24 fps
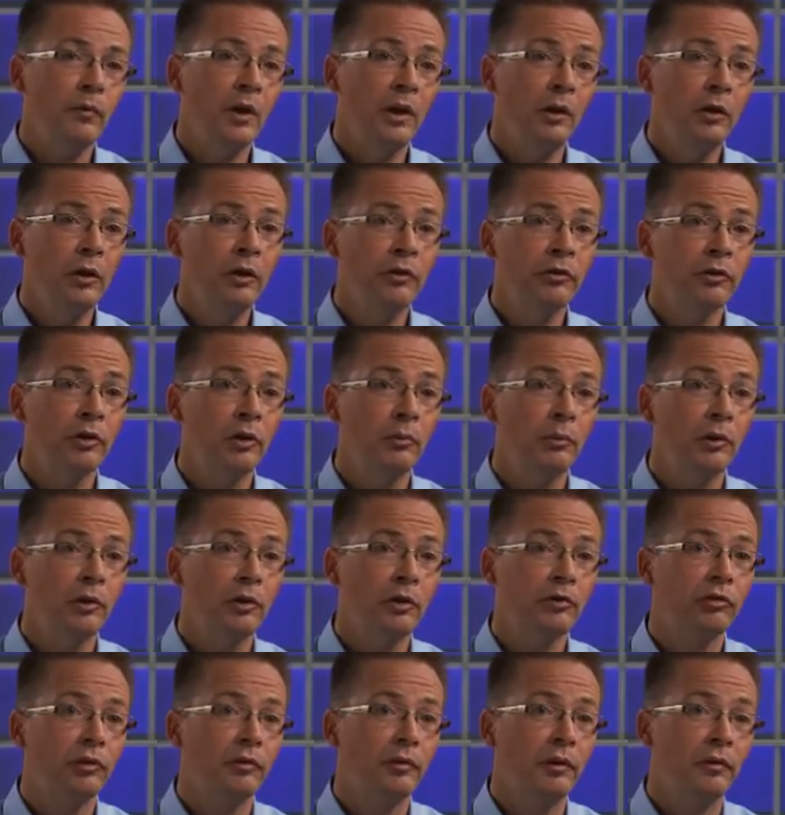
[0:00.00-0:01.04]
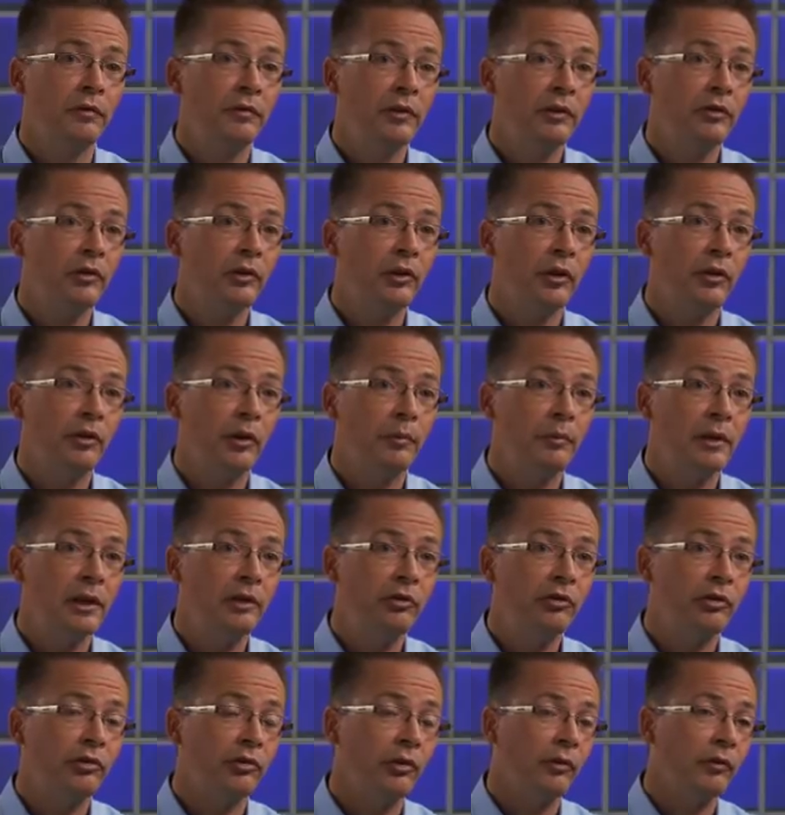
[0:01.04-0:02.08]
And also because of the physical
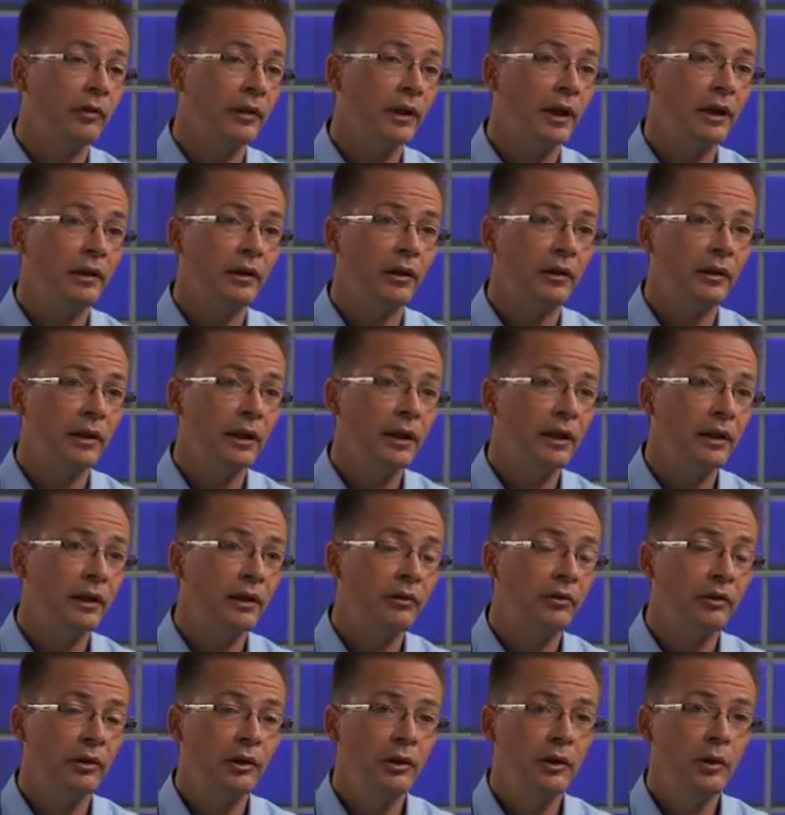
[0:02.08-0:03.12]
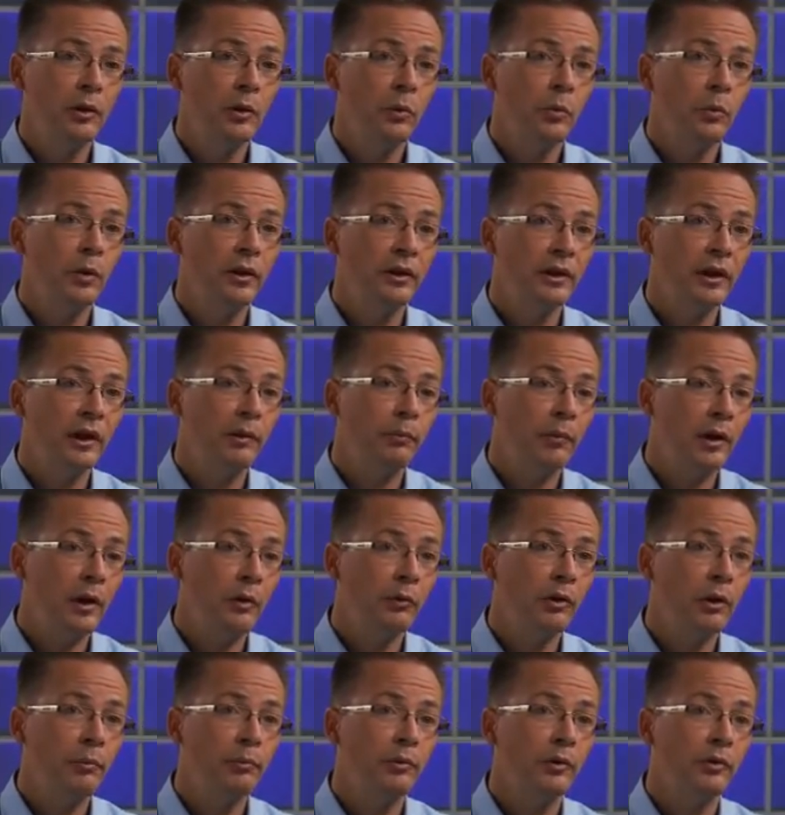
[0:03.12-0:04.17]
dimensions of glycocalyx, which can
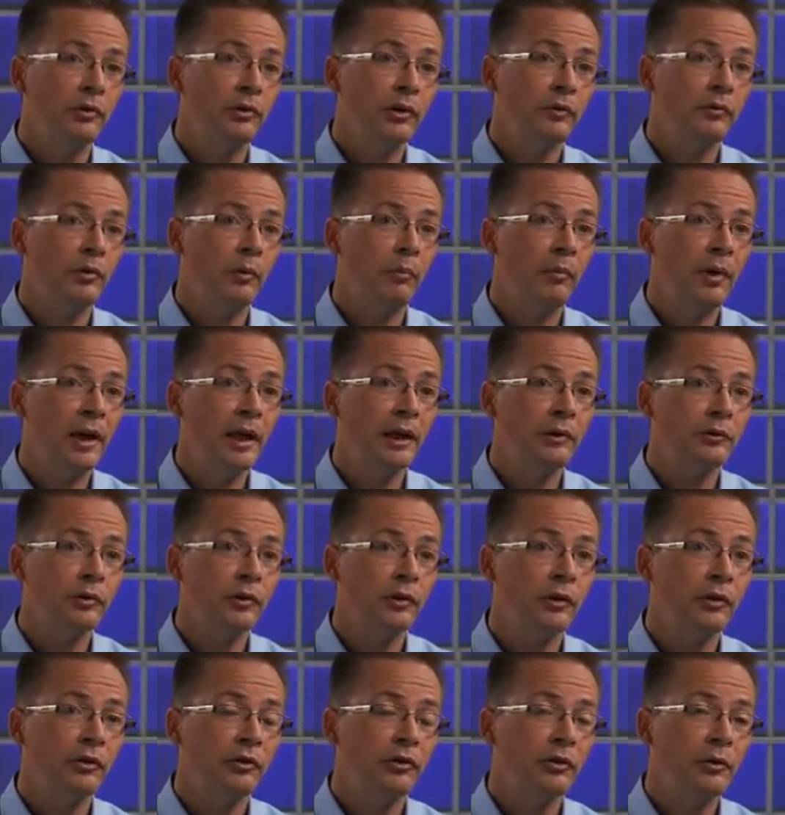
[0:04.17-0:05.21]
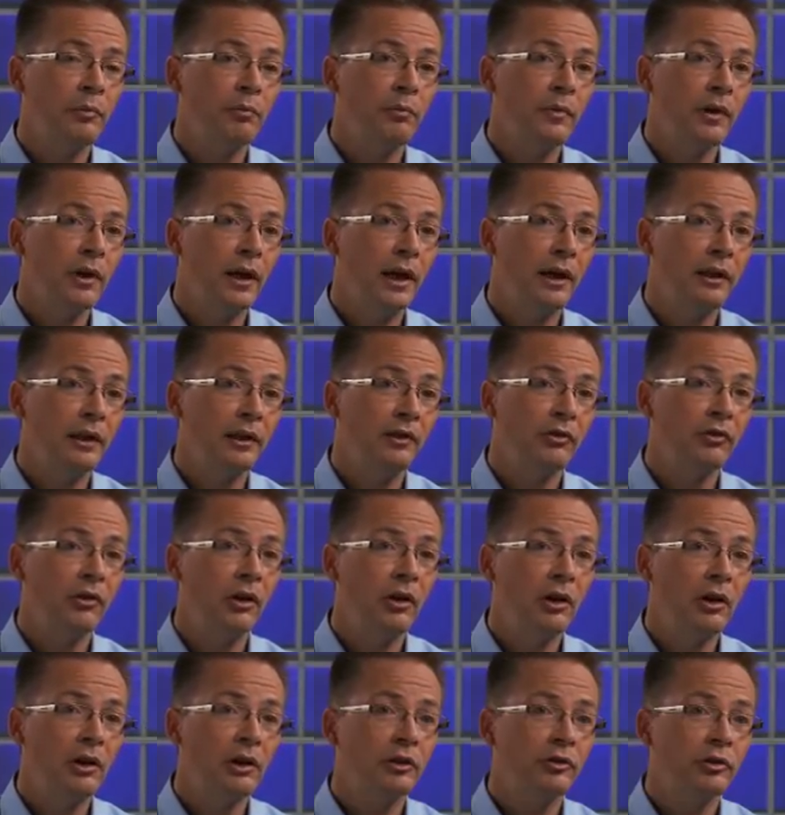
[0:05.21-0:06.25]
amount up to several microns, and that is
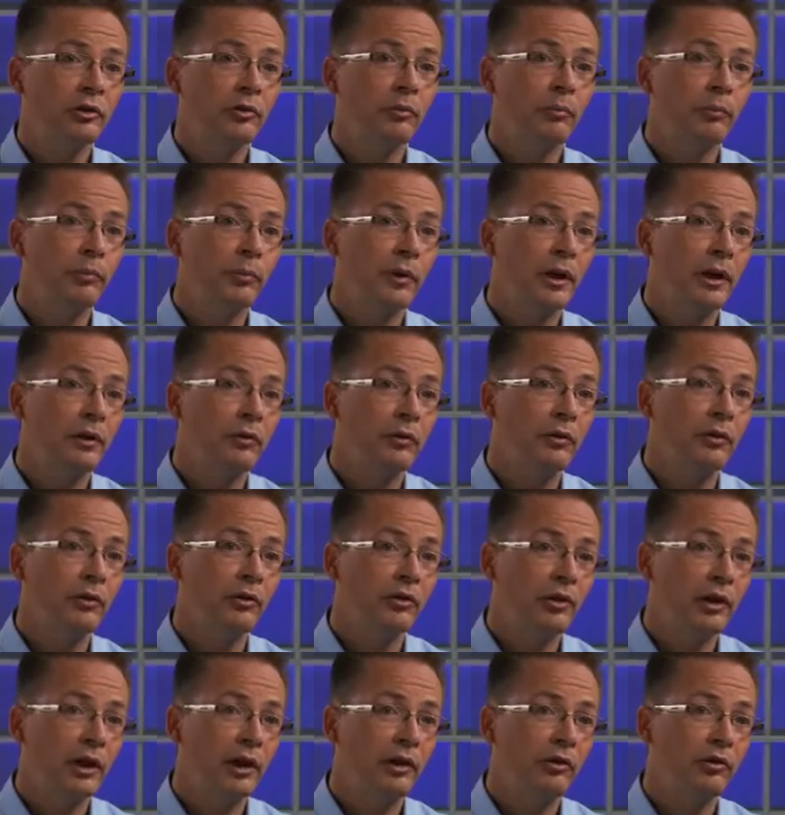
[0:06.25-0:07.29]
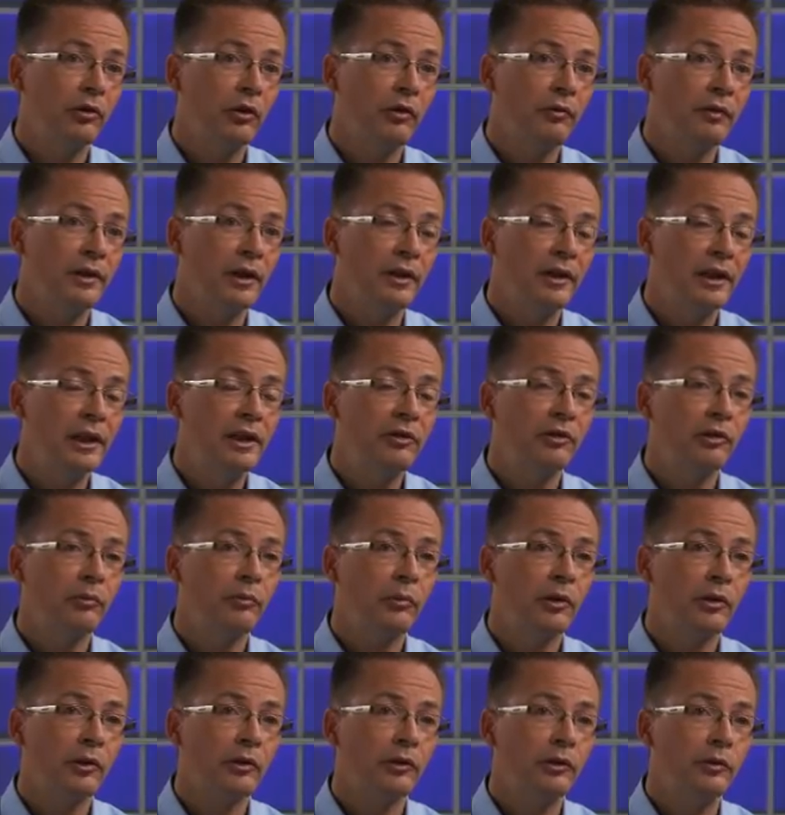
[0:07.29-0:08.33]
large compared to the size of the adhesion
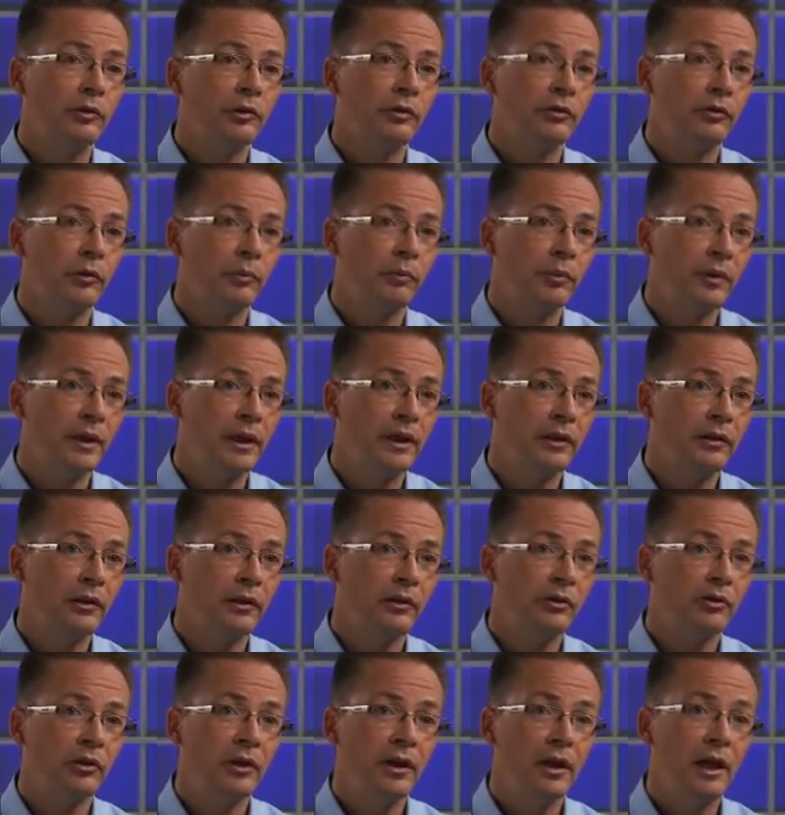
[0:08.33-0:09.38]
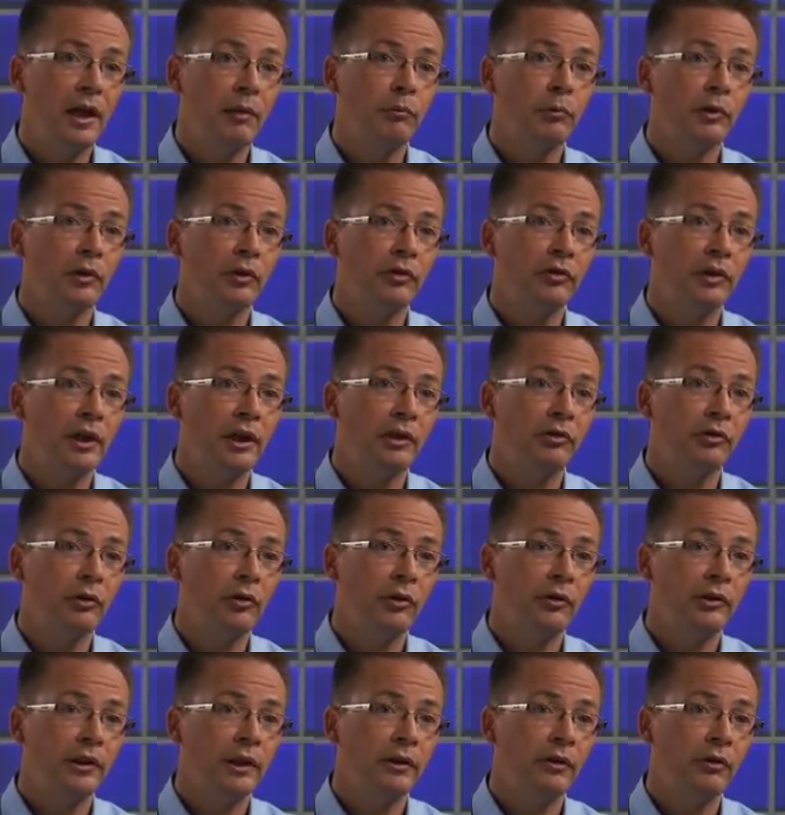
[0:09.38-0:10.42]
molecules for platelets and monocytes
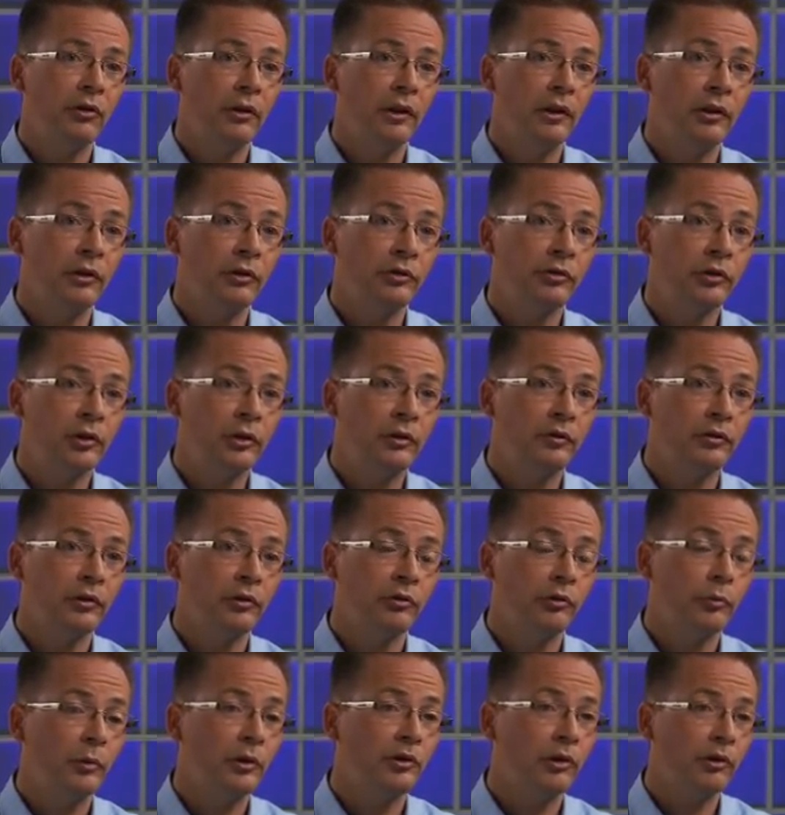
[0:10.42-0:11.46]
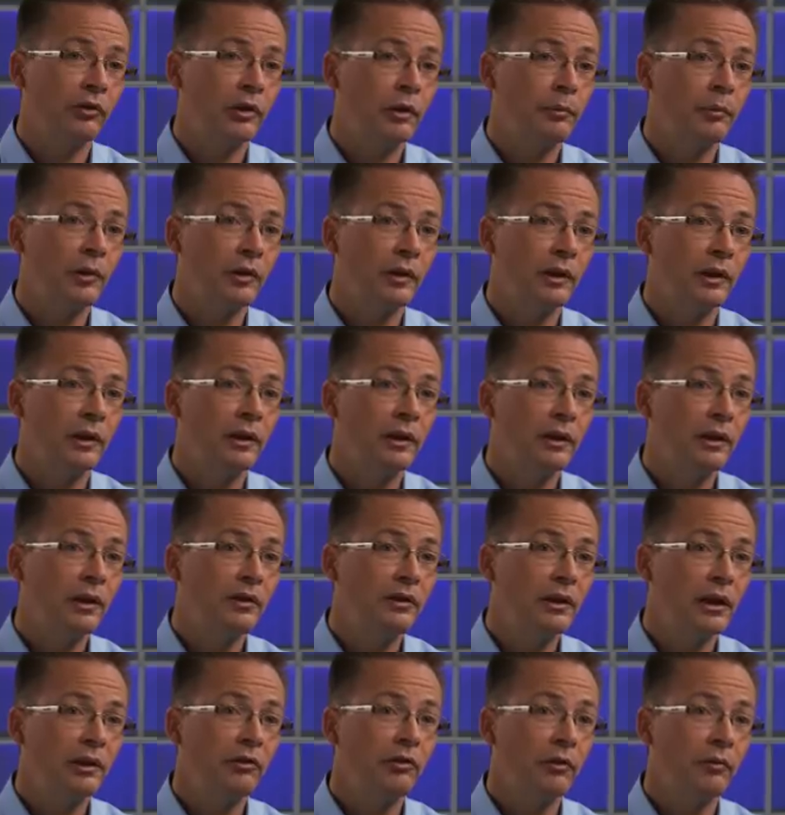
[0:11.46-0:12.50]
on the endothelial surface, which are typically
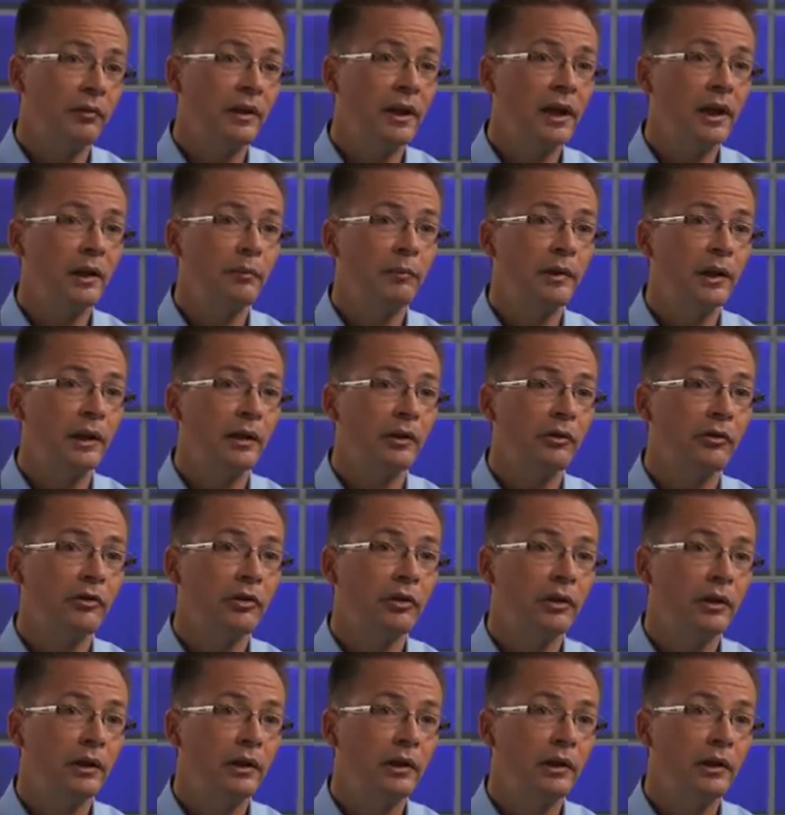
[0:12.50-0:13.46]
tens of nanometers.